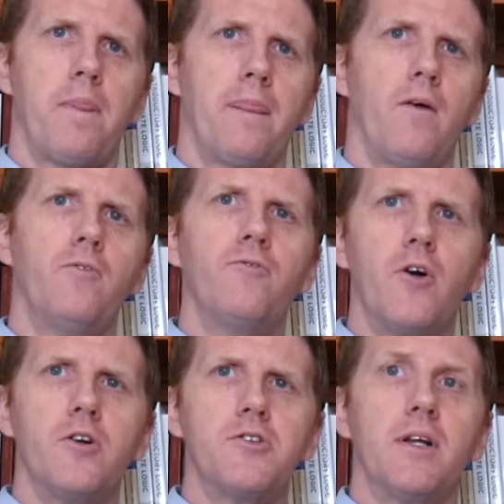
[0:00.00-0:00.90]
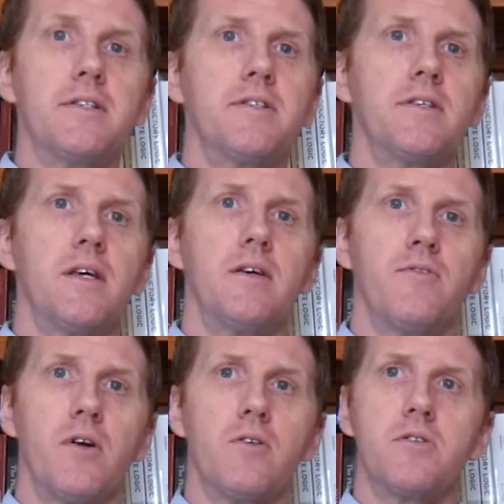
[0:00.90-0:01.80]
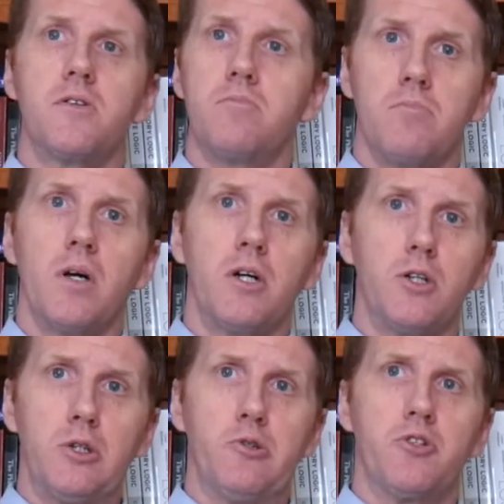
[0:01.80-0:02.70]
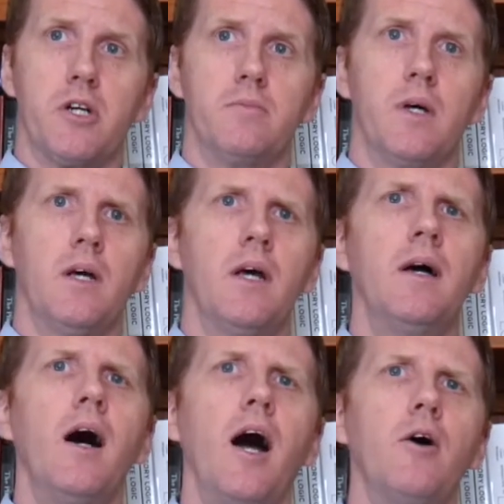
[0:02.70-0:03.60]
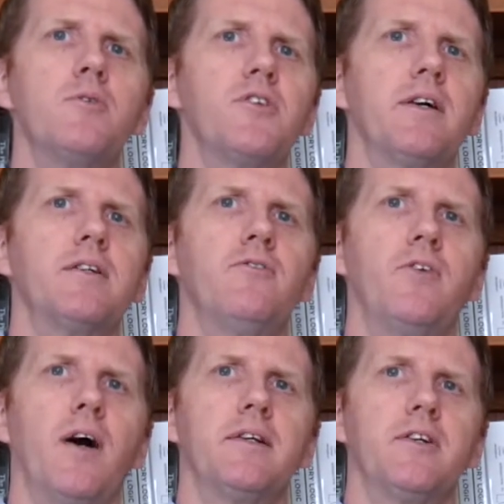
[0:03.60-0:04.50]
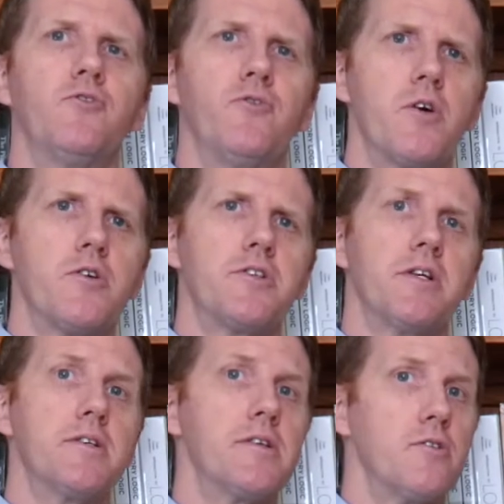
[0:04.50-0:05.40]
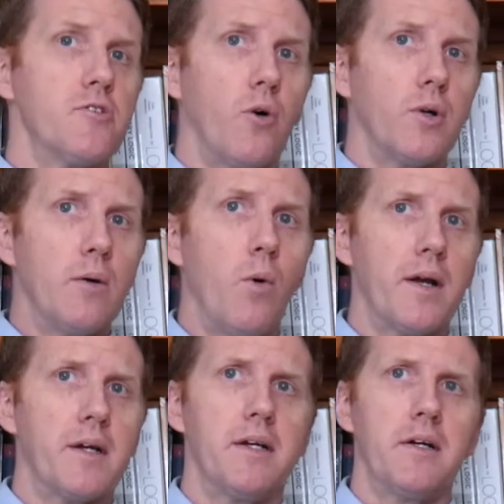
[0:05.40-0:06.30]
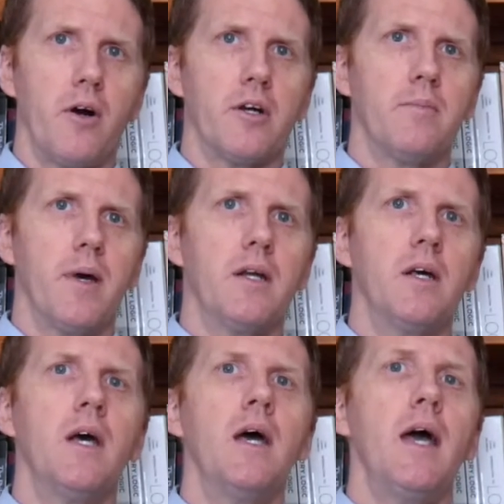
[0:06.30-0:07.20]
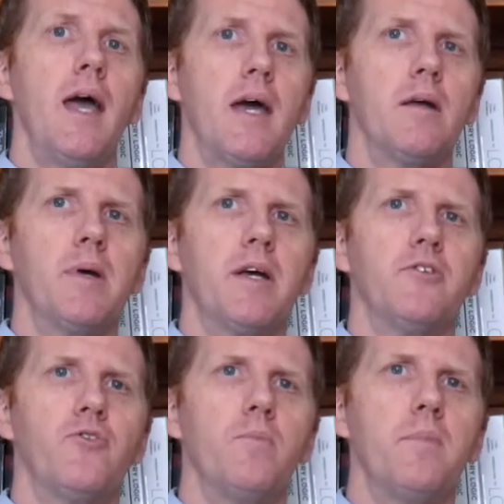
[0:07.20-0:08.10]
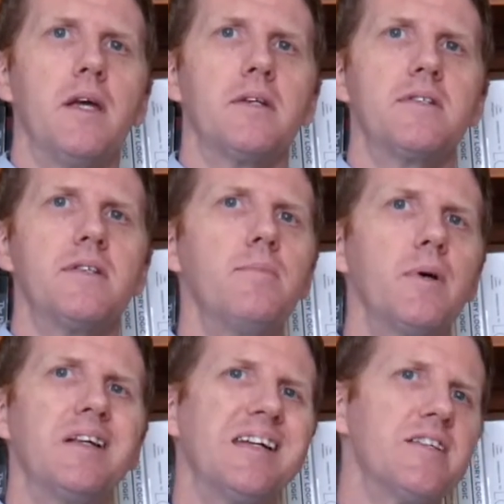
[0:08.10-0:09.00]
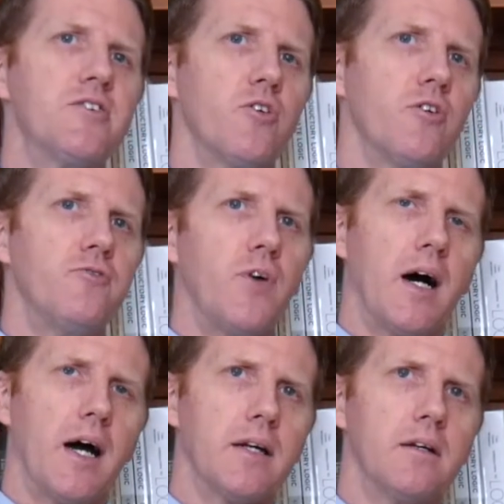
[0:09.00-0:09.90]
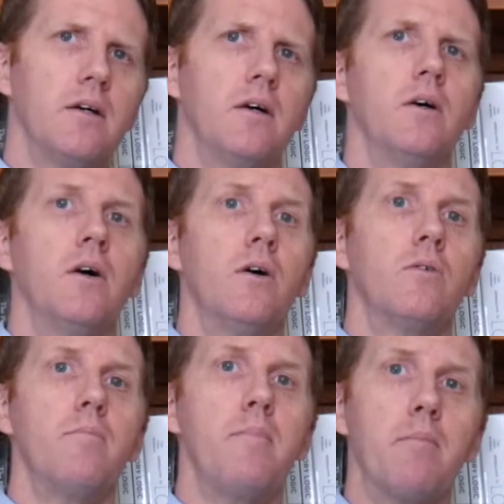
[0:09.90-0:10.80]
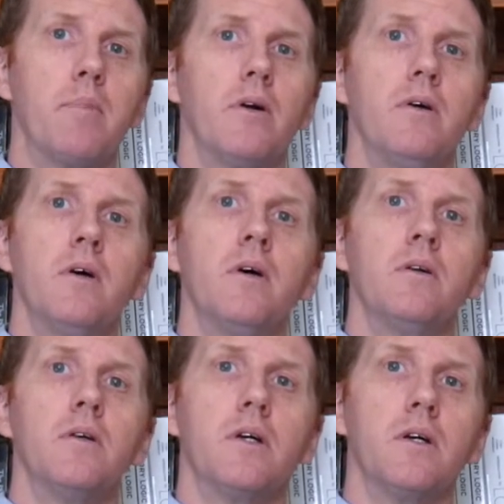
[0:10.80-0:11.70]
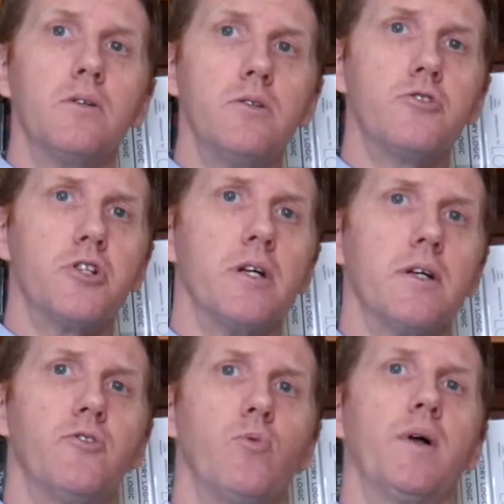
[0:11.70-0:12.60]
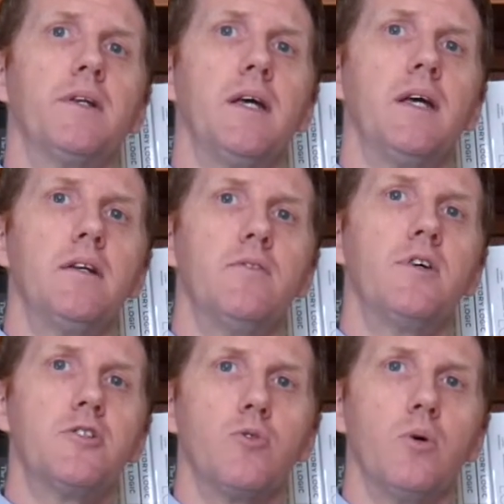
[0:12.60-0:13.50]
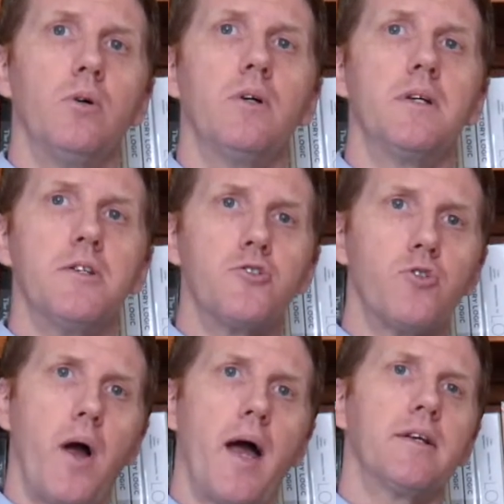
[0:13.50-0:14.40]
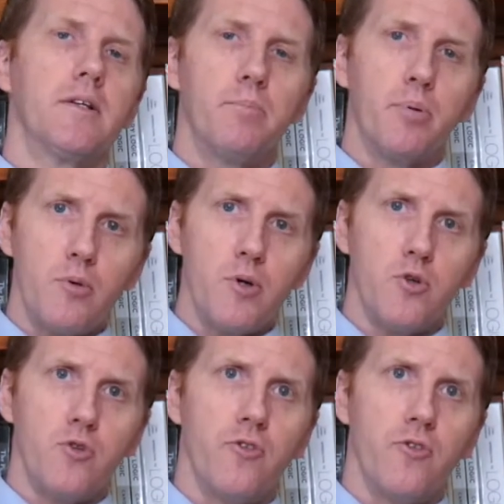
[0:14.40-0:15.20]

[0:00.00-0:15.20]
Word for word: Now first, let's see if there's a conclusion. I always like to find this first since there's only one in an argument, and because for me it's typically easier to find. Remember, the conclusion is what the individual is trying to prove.